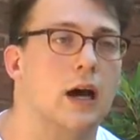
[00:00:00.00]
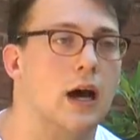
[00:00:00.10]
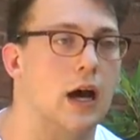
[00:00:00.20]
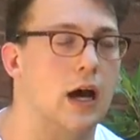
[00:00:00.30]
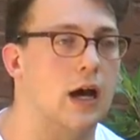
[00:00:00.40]

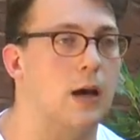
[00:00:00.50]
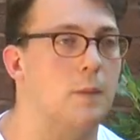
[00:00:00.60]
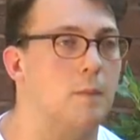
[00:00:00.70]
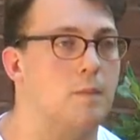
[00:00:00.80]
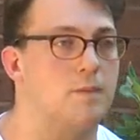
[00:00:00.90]
Um,
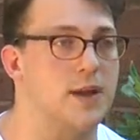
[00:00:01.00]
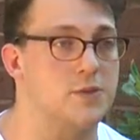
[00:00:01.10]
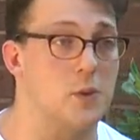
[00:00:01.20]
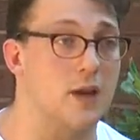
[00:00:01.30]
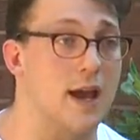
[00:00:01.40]
that's
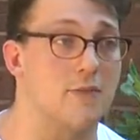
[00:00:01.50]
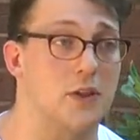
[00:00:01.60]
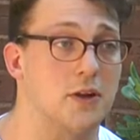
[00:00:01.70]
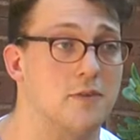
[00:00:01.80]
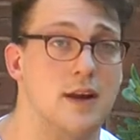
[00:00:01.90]
where we have all
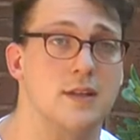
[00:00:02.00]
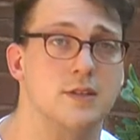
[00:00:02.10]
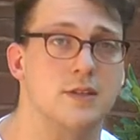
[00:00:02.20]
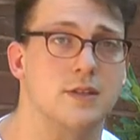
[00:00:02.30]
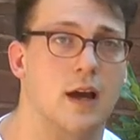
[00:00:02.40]
our events.